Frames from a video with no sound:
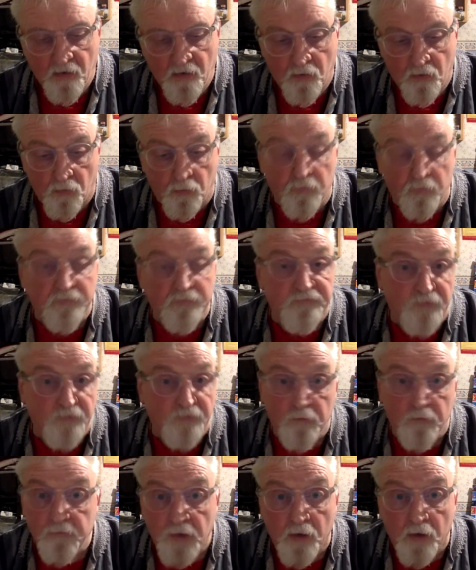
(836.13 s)
Also
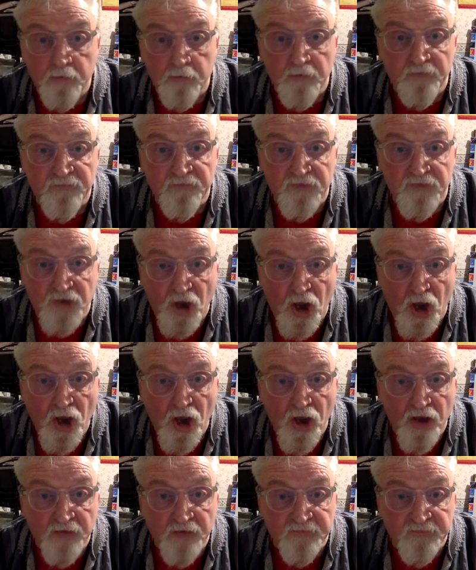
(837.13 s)
known as
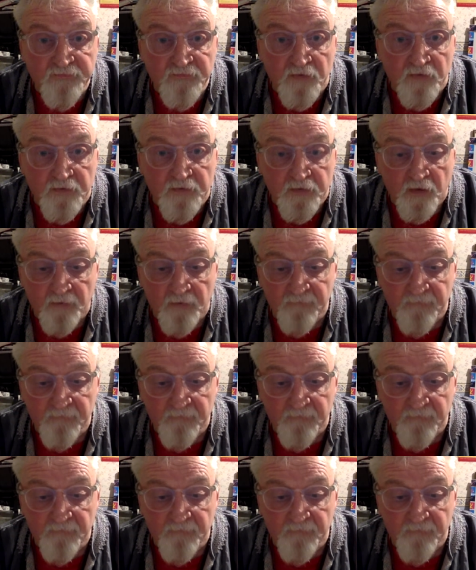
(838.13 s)
Kersen